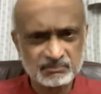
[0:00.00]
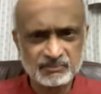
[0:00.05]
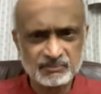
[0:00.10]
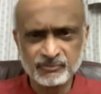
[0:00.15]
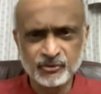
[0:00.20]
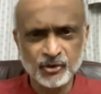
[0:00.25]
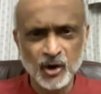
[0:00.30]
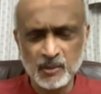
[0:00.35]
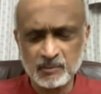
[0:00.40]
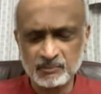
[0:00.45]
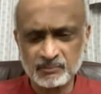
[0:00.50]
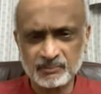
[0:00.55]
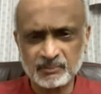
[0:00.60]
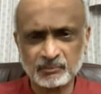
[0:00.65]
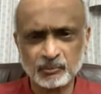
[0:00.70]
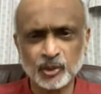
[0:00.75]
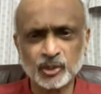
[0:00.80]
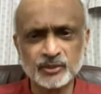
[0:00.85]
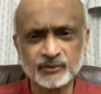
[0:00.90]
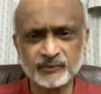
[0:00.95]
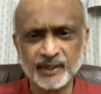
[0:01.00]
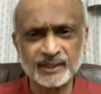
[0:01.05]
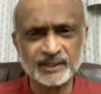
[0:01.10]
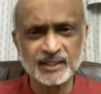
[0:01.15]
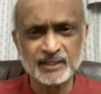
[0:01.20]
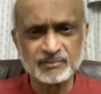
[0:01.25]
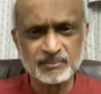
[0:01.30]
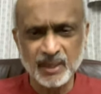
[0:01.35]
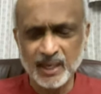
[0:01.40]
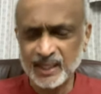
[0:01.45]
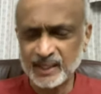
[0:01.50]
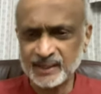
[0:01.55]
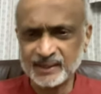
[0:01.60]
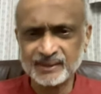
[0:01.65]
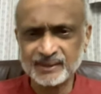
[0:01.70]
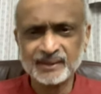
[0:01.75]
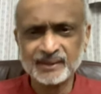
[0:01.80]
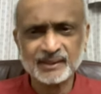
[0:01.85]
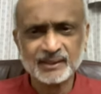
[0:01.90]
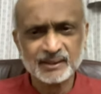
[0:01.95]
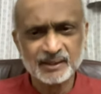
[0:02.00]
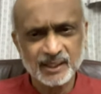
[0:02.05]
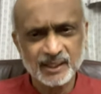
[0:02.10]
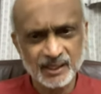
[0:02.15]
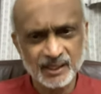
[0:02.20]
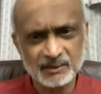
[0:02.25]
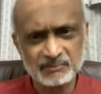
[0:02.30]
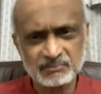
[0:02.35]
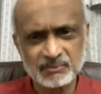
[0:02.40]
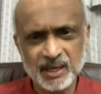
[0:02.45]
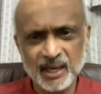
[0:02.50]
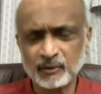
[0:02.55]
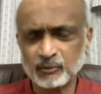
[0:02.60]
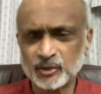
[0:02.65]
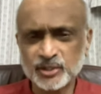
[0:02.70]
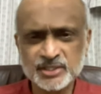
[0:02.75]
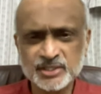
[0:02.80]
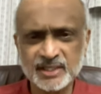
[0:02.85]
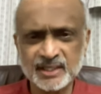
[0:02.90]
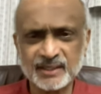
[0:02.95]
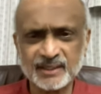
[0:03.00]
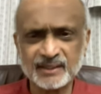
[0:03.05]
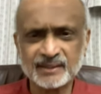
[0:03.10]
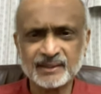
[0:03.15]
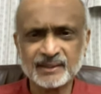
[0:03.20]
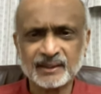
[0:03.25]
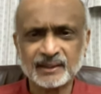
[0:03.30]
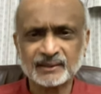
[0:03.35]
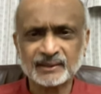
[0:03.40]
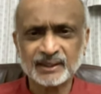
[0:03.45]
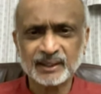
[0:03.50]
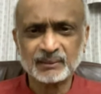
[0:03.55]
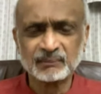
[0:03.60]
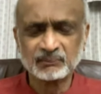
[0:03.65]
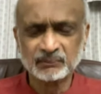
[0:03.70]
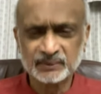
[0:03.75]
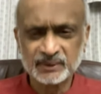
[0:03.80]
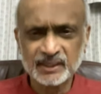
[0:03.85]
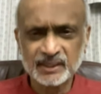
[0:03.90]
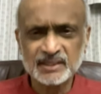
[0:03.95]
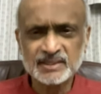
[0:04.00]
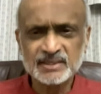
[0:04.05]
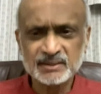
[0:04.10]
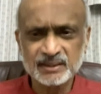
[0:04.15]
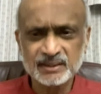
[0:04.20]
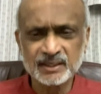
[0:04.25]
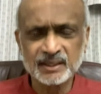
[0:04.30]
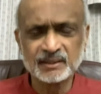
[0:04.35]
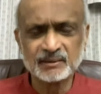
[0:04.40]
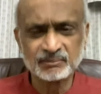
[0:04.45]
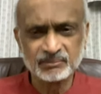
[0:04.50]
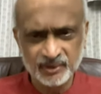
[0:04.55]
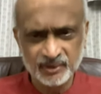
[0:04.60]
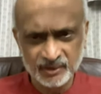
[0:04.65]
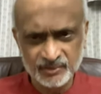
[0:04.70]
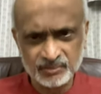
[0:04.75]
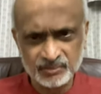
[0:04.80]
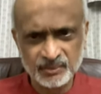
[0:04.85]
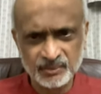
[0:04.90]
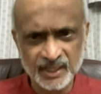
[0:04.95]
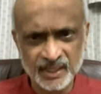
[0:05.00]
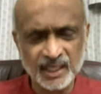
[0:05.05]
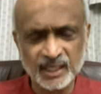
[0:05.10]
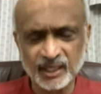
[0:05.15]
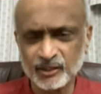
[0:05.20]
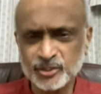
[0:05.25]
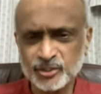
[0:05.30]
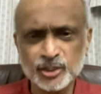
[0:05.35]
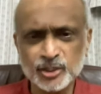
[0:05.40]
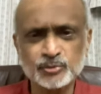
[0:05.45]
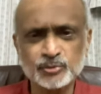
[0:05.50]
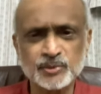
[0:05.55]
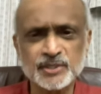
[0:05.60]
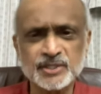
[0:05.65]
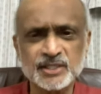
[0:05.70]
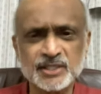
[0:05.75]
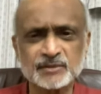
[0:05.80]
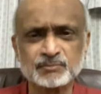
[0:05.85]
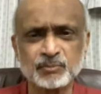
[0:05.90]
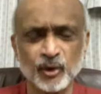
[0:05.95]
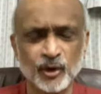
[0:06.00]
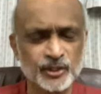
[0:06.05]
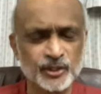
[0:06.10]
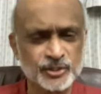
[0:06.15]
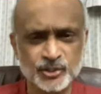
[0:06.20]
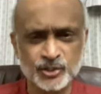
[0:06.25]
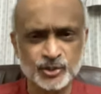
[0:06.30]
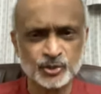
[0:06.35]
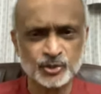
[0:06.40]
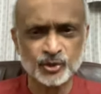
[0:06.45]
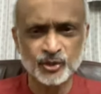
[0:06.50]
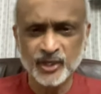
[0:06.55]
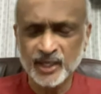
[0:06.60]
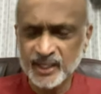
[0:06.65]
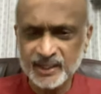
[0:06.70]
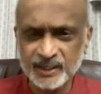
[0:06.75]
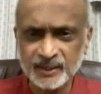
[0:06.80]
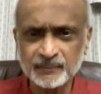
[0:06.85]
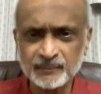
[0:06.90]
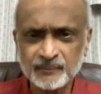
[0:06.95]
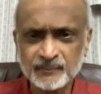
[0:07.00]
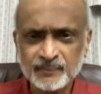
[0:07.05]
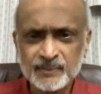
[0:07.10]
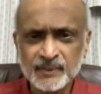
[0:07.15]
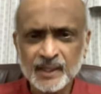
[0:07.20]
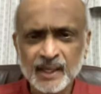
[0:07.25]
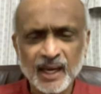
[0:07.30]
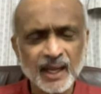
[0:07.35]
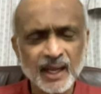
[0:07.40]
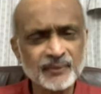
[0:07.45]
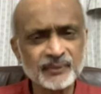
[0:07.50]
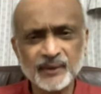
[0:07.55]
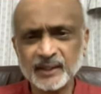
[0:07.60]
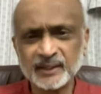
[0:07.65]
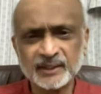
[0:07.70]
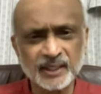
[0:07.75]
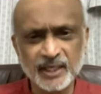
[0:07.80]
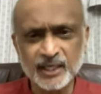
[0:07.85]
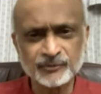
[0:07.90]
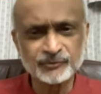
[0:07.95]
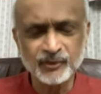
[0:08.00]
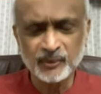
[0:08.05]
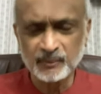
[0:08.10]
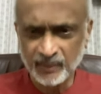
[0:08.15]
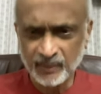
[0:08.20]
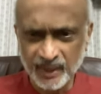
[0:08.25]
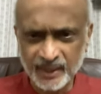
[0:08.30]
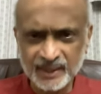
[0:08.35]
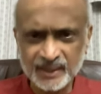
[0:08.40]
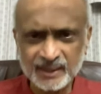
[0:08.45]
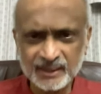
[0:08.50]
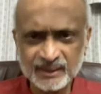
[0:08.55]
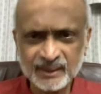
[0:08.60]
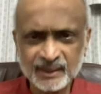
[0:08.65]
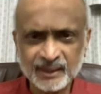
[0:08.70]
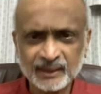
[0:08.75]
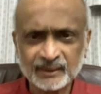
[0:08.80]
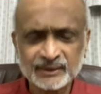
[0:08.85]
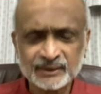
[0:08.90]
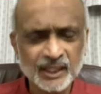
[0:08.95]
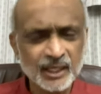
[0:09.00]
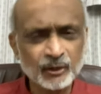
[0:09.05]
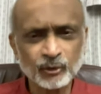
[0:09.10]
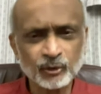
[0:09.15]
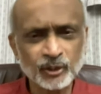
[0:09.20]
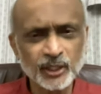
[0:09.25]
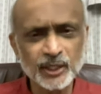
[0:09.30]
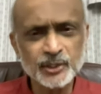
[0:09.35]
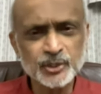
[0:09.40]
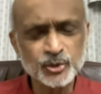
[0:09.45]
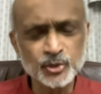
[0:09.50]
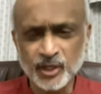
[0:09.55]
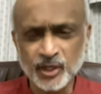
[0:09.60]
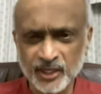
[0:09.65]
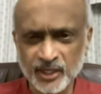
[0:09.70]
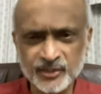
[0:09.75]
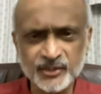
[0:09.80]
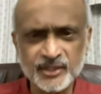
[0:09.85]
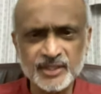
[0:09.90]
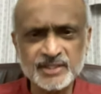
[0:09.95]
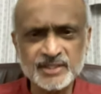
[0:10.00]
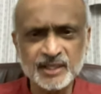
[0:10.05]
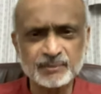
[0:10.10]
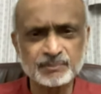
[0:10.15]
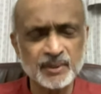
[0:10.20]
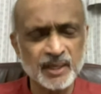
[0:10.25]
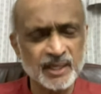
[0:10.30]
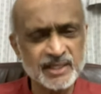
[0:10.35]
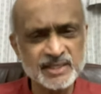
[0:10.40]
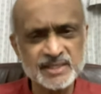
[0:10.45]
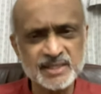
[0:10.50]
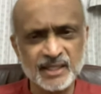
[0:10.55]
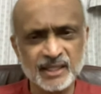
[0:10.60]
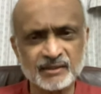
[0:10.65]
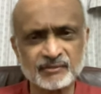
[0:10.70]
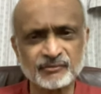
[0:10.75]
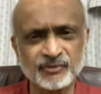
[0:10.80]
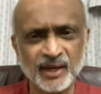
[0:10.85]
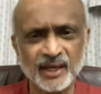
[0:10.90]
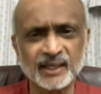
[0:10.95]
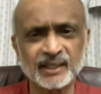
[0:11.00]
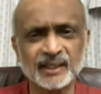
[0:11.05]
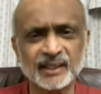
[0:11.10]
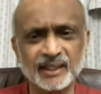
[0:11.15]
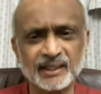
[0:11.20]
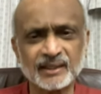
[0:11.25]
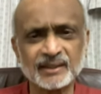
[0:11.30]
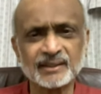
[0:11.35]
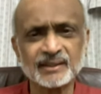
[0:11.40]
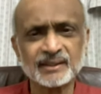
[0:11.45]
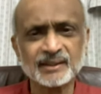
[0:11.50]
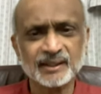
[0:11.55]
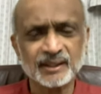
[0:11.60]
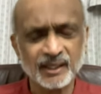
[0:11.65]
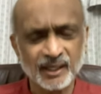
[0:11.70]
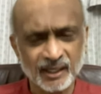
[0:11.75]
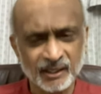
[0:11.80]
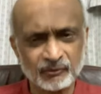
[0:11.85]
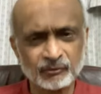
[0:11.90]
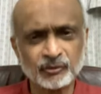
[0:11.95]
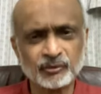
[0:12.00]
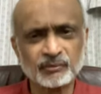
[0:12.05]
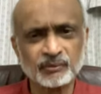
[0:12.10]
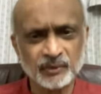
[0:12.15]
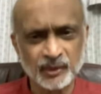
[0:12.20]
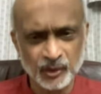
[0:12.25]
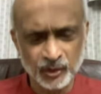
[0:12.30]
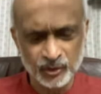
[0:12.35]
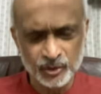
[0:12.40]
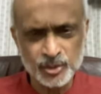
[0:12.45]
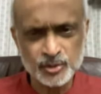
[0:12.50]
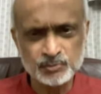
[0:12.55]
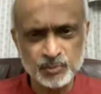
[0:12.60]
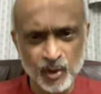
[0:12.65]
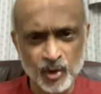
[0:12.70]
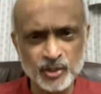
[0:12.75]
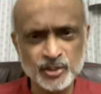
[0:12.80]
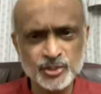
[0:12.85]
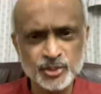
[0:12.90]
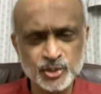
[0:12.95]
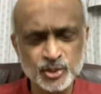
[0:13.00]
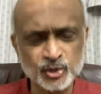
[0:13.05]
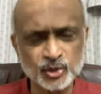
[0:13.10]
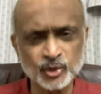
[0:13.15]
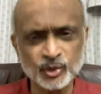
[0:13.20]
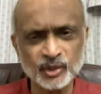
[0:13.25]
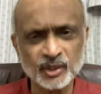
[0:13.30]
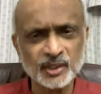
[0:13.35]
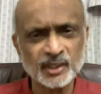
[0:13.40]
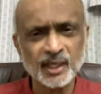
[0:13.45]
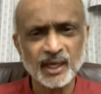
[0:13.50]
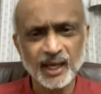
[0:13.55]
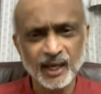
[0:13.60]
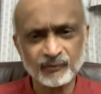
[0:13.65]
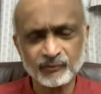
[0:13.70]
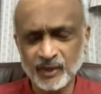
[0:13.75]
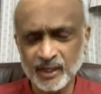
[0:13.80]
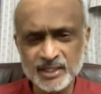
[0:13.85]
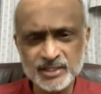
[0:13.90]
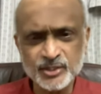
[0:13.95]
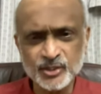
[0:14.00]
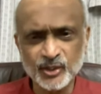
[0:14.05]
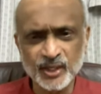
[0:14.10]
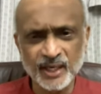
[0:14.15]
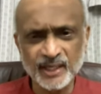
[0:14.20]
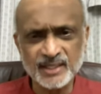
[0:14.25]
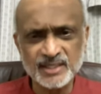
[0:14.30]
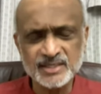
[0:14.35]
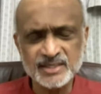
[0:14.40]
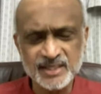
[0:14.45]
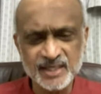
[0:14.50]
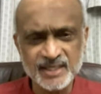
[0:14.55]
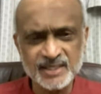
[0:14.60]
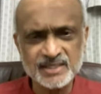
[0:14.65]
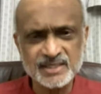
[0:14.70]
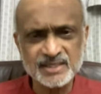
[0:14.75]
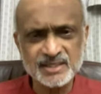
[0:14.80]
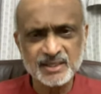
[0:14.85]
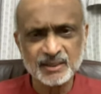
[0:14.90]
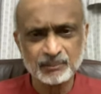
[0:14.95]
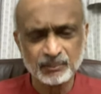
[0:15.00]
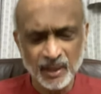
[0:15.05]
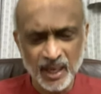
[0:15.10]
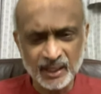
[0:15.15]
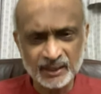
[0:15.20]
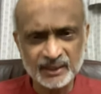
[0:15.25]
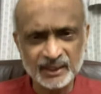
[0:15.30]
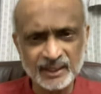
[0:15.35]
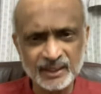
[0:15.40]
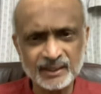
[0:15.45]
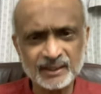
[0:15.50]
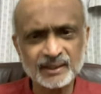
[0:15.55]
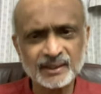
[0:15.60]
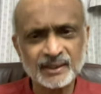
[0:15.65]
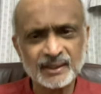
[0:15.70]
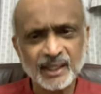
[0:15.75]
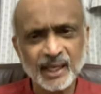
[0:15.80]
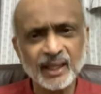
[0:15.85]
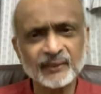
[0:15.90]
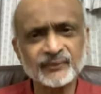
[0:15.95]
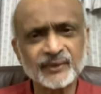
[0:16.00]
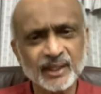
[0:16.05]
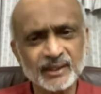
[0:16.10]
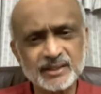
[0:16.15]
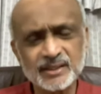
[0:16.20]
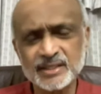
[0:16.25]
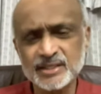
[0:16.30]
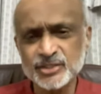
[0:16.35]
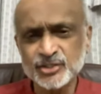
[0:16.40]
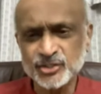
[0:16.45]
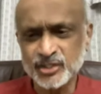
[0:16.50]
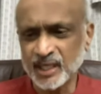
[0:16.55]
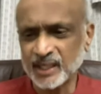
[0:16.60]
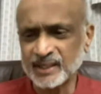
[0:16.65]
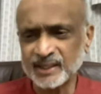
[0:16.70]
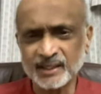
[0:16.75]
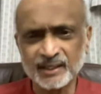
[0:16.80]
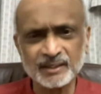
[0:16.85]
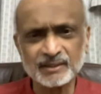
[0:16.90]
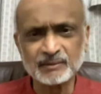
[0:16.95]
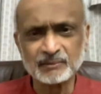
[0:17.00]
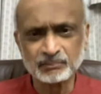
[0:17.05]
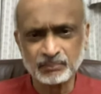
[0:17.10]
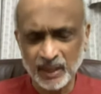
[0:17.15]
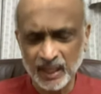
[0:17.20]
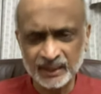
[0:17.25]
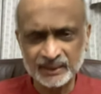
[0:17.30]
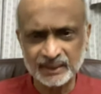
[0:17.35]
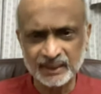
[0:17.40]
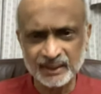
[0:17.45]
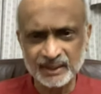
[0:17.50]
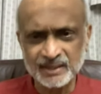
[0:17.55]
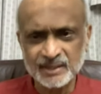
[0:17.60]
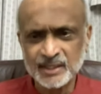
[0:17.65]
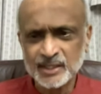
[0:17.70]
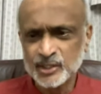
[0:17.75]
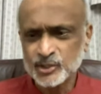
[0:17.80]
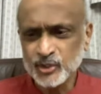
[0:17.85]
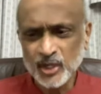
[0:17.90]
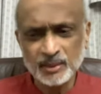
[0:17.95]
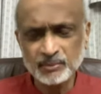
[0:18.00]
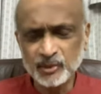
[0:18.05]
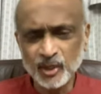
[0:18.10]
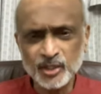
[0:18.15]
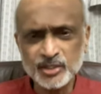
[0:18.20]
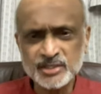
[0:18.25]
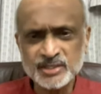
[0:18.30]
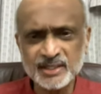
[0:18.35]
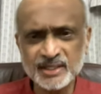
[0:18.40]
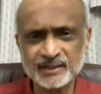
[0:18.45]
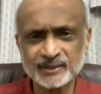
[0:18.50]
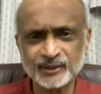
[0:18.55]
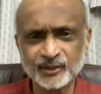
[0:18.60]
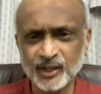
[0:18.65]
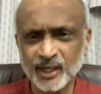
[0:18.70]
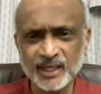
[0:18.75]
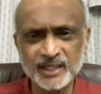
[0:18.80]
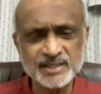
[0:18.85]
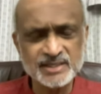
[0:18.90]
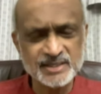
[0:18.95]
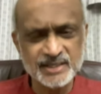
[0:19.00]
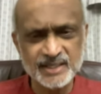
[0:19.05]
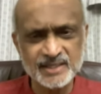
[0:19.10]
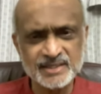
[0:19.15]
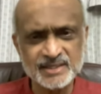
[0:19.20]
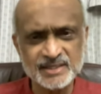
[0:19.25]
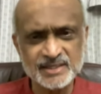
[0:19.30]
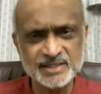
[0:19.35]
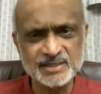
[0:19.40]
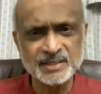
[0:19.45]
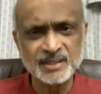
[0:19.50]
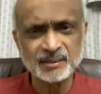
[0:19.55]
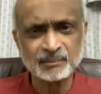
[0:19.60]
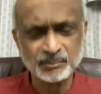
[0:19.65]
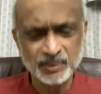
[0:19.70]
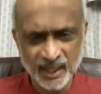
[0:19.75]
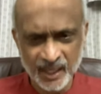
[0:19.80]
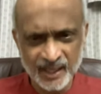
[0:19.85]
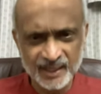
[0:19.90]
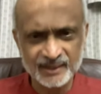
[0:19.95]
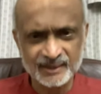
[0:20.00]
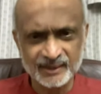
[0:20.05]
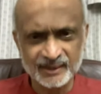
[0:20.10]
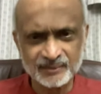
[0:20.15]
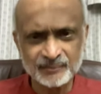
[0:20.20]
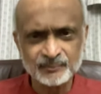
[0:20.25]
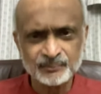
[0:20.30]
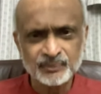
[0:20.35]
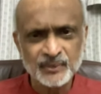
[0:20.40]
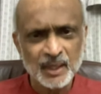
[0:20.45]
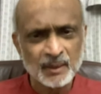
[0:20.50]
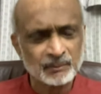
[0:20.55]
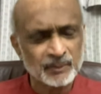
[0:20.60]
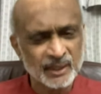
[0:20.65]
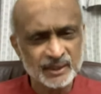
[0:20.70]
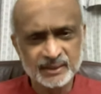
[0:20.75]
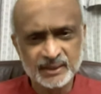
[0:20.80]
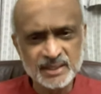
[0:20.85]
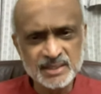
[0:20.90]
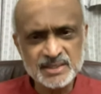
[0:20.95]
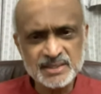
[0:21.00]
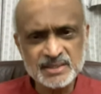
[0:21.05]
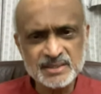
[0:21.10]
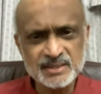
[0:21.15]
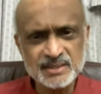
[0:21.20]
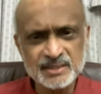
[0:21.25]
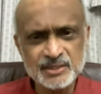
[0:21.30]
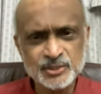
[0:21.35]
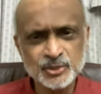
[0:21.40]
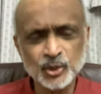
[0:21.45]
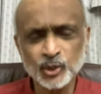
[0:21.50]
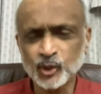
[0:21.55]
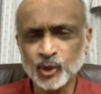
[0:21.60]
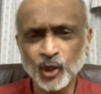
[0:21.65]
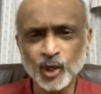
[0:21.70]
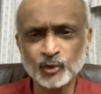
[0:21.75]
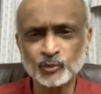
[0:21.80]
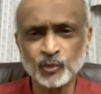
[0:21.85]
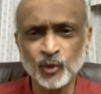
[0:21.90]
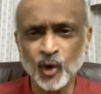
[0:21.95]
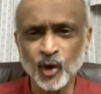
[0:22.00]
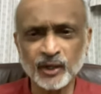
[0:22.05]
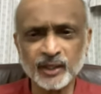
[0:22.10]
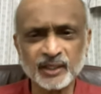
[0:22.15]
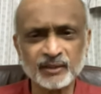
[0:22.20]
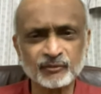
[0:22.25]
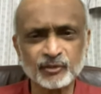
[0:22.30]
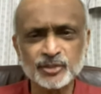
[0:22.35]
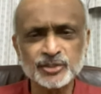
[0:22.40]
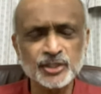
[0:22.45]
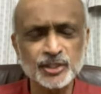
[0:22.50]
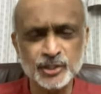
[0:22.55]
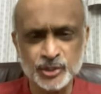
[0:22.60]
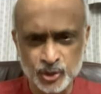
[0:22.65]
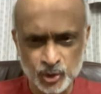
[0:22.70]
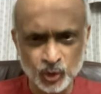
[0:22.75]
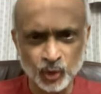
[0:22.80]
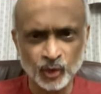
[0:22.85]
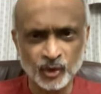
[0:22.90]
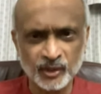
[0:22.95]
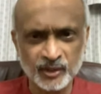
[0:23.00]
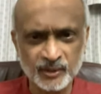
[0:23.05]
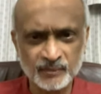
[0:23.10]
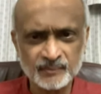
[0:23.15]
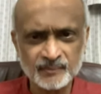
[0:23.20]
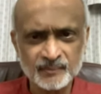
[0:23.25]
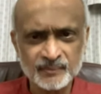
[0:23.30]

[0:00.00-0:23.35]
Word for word: from motivated by uh, I would say, the, the, the, needless suspicion points to Ukraine, and they did it for money. There are only two countries that Pakistan, frankly, uh, you know, responds to. And one is the United States, partly, and the other is China, partly. So I'm not saying the United States is behind it. But this so called warning was a joke.